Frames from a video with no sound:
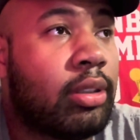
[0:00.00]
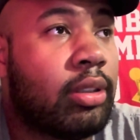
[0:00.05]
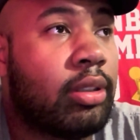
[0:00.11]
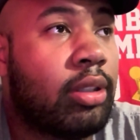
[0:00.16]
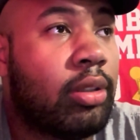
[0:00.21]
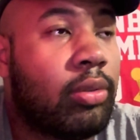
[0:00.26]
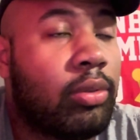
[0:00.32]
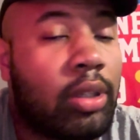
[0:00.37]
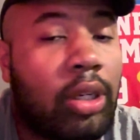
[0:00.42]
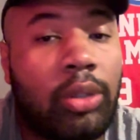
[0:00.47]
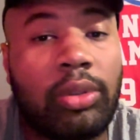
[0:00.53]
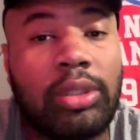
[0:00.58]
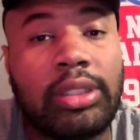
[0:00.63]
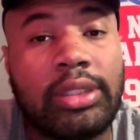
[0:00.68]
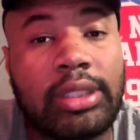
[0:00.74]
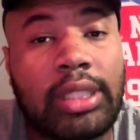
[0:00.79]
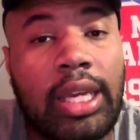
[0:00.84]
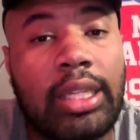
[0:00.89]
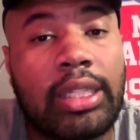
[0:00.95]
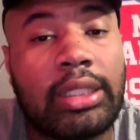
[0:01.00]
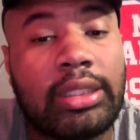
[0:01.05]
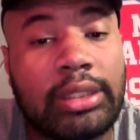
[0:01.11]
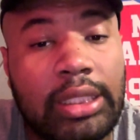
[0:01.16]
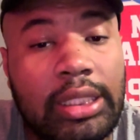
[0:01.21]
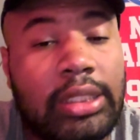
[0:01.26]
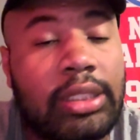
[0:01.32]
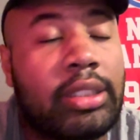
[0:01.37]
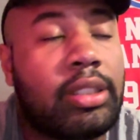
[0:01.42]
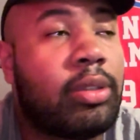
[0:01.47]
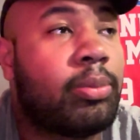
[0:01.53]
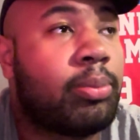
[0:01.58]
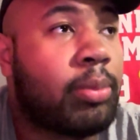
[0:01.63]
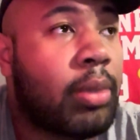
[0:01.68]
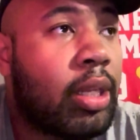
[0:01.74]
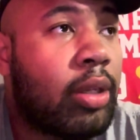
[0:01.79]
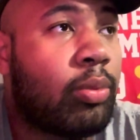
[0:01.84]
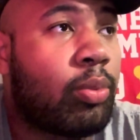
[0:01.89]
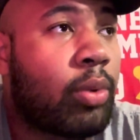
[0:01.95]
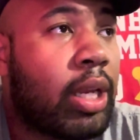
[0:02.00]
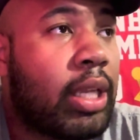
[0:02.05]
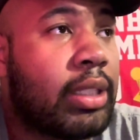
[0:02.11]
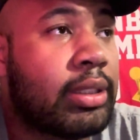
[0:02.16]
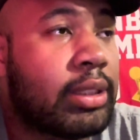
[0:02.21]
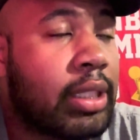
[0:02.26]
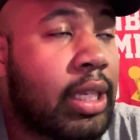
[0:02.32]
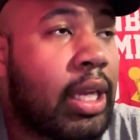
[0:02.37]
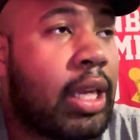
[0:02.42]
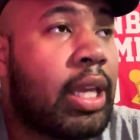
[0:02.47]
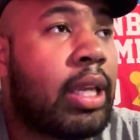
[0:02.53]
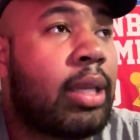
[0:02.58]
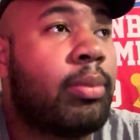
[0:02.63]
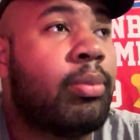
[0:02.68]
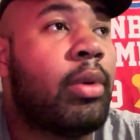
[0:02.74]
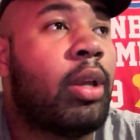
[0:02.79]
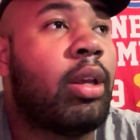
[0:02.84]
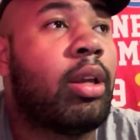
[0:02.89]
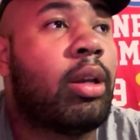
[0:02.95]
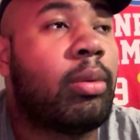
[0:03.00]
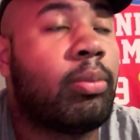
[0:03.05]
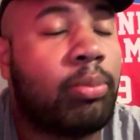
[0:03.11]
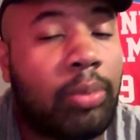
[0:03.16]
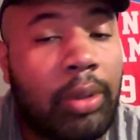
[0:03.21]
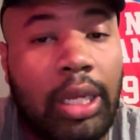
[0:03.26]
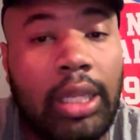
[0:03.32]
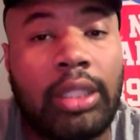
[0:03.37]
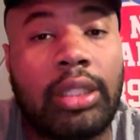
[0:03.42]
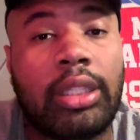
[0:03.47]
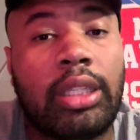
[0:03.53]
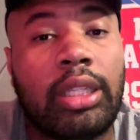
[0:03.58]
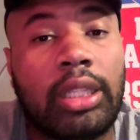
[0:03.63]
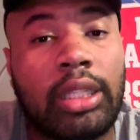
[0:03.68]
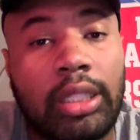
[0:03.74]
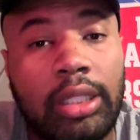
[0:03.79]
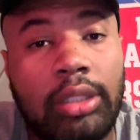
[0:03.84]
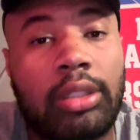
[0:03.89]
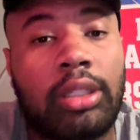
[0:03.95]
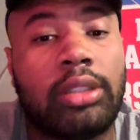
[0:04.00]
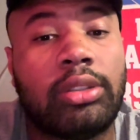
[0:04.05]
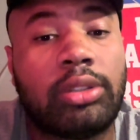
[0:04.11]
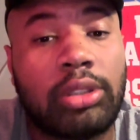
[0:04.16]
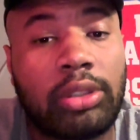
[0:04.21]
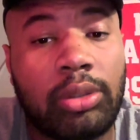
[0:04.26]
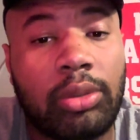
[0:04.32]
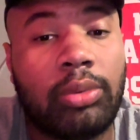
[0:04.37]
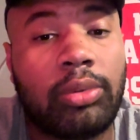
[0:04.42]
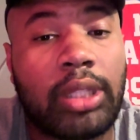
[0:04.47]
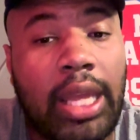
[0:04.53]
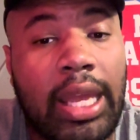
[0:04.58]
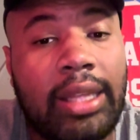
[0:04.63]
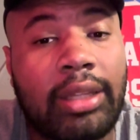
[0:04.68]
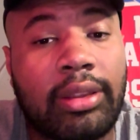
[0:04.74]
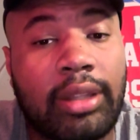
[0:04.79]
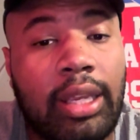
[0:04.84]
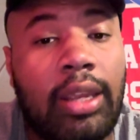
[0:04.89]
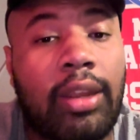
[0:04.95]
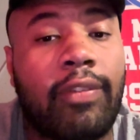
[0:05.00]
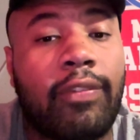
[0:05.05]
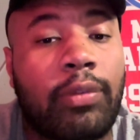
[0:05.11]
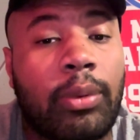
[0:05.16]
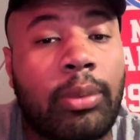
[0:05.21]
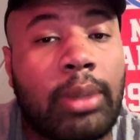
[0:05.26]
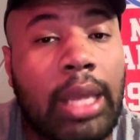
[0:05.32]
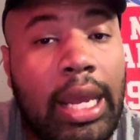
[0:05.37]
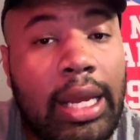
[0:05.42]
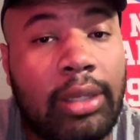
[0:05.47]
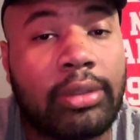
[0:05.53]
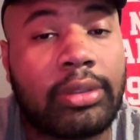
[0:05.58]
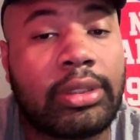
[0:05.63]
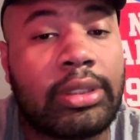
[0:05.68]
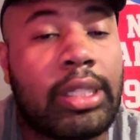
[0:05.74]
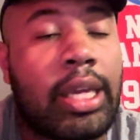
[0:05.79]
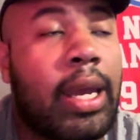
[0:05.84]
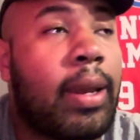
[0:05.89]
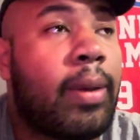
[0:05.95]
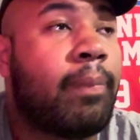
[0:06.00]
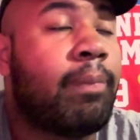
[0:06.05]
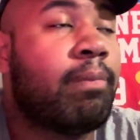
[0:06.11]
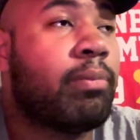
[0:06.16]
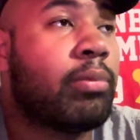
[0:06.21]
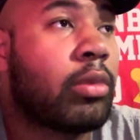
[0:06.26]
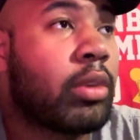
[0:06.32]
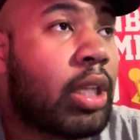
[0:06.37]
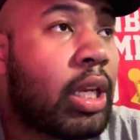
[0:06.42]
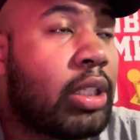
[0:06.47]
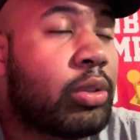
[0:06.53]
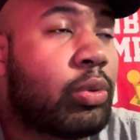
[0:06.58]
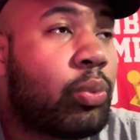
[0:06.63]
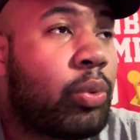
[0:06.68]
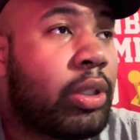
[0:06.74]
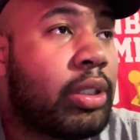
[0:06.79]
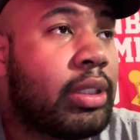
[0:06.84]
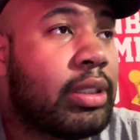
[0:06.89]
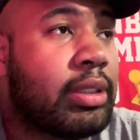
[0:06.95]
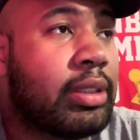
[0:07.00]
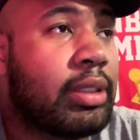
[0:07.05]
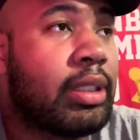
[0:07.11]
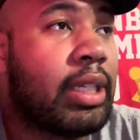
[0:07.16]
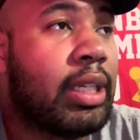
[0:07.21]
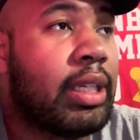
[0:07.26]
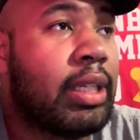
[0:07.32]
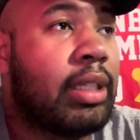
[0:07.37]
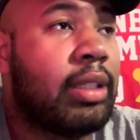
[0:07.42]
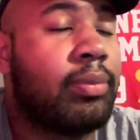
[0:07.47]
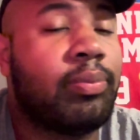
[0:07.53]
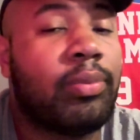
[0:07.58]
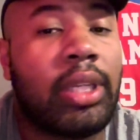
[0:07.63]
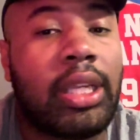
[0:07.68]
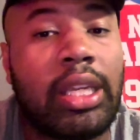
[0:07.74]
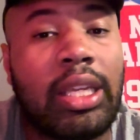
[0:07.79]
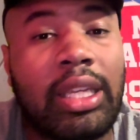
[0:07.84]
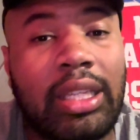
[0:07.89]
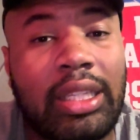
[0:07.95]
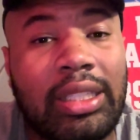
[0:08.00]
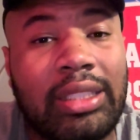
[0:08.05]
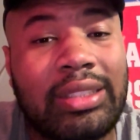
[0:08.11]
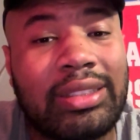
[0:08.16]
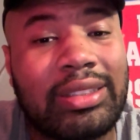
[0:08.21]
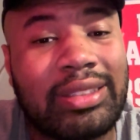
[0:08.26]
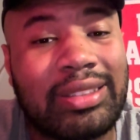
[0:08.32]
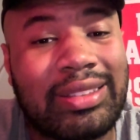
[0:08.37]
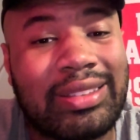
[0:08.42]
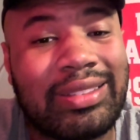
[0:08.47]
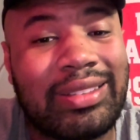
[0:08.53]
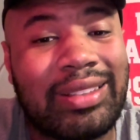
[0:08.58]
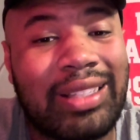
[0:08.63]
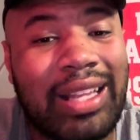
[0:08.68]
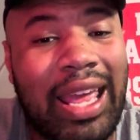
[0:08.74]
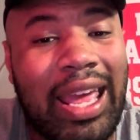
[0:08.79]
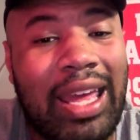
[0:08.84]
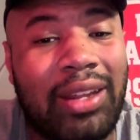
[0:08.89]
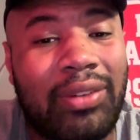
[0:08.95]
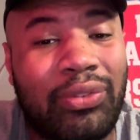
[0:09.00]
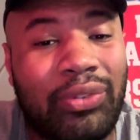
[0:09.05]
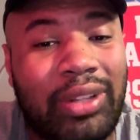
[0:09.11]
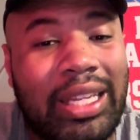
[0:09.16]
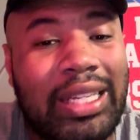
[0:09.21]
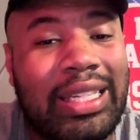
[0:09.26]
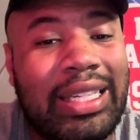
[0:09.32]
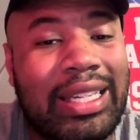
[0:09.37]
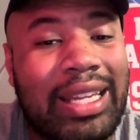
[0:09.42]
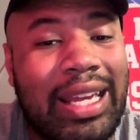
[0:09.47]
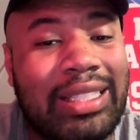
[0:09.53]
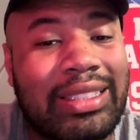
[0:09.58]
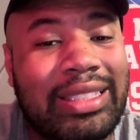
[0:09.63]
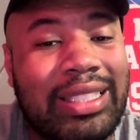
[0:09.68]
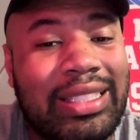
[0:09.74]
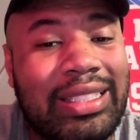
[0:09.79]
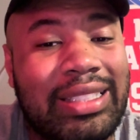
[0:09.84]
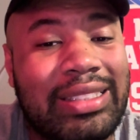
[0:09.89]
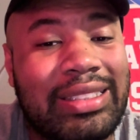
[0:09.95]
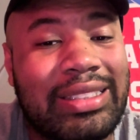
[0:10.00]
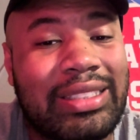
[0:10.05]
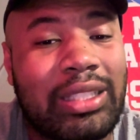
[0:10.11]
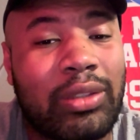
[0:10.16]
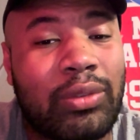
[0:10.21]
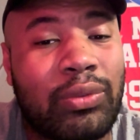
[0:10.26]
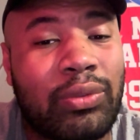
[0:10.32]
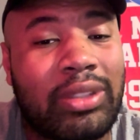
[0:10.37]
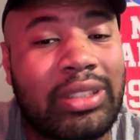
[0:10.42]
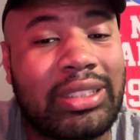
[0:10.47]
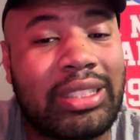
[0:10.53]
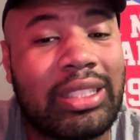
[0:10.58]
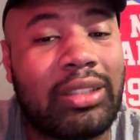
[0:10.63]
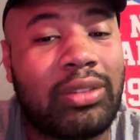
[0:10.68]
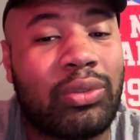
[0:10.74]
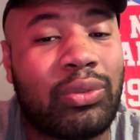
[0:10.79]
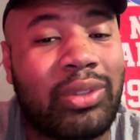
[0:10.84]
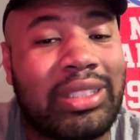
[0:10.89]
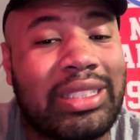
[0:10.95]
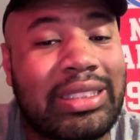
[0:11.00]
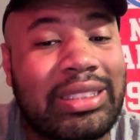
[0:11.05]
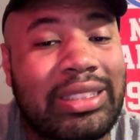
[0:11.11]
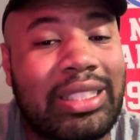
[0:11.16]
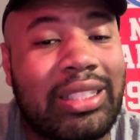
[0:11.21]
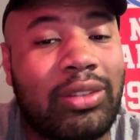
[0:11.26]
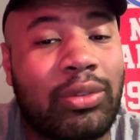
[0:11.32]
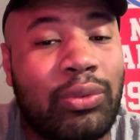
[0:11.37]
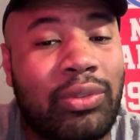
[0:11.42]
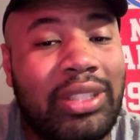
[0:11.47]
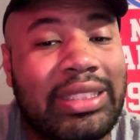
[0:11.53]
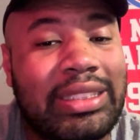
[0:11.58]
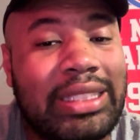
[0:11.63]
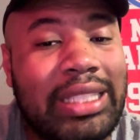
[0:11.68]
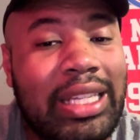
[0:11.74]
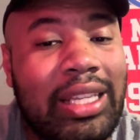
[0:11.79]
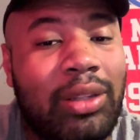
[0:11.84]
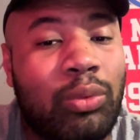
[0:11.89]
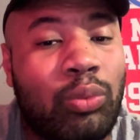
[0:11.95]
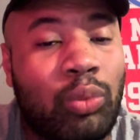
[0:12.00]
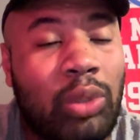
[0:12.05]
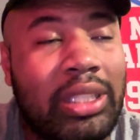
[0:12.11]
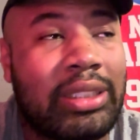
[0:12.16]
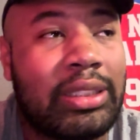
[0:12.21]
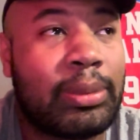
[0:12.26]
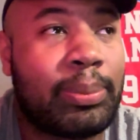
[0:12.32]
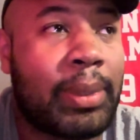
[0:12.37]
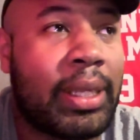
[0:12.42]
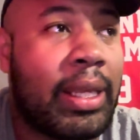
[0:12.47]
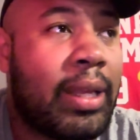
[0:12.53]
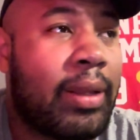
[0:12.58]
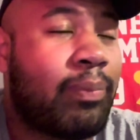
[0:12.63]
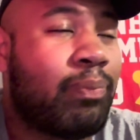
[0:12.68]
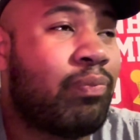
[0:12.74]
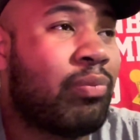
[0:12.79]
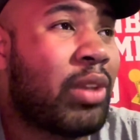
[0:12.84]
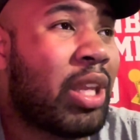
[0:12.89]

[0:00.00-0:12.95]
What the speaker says: You know, he's got a decent mid-range game, but he can shoot that thing from the outside. That's what he's need. He's just athletic. I think he's 6'6" with a 6'10" wingspan.